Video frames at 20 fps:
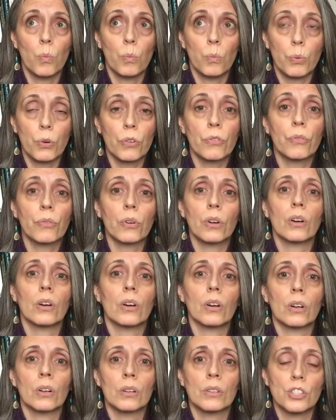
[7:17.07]

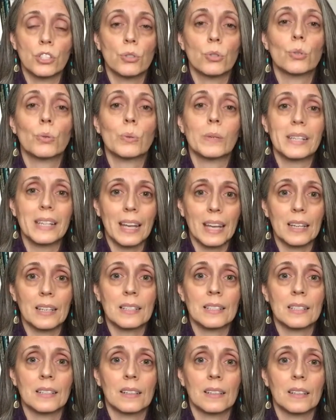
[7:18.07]
prefer to
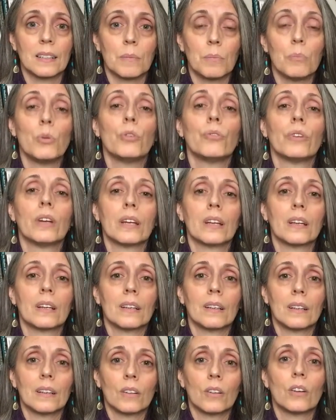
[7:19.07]
create
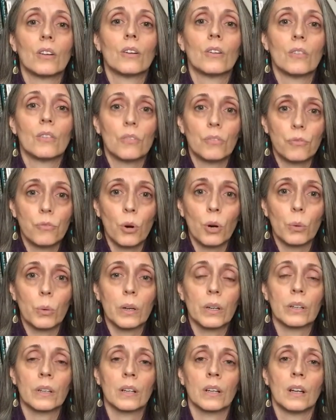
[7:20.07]
moving
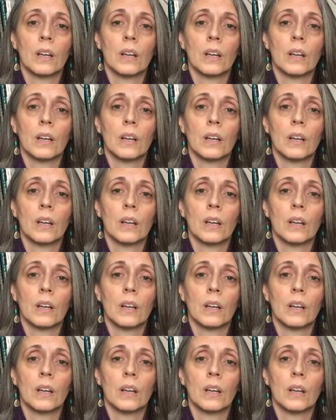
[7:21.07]
forward.